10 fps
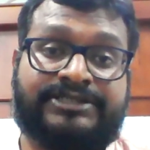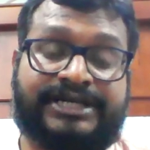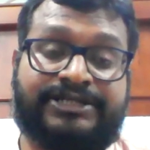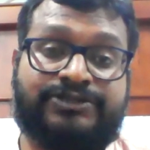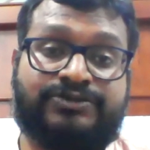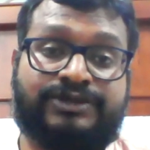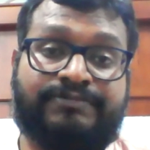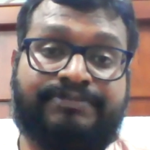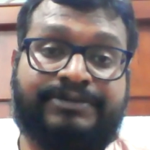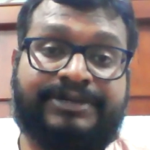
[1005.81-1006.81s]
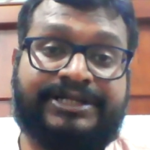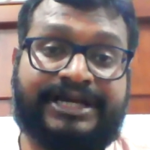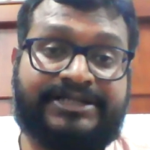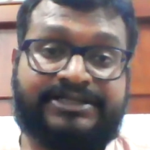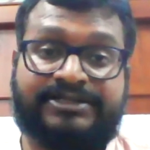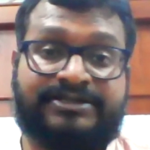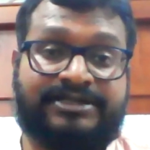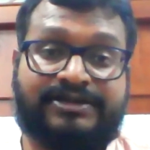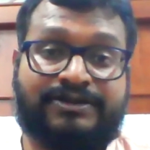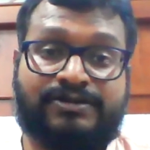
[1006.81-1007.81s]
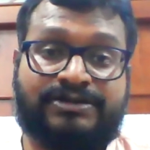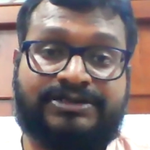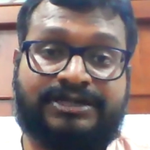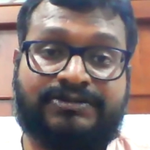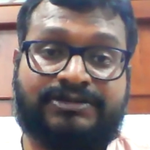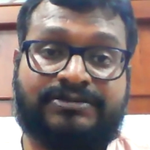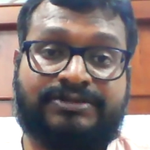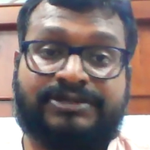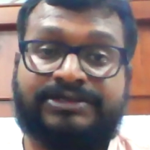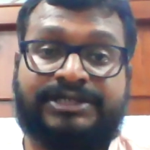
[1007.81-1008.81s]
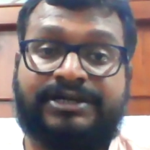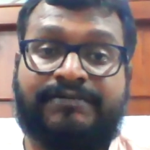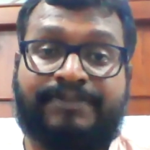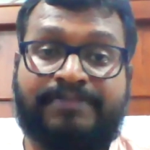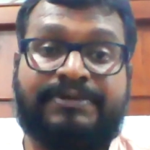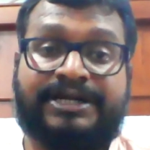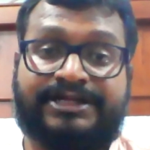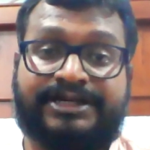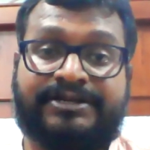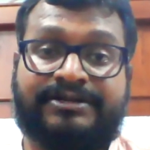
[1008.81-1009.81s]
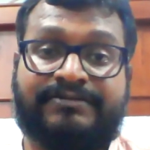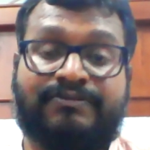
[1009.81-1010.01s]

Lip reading: try to implement that in the global south, because here people are there,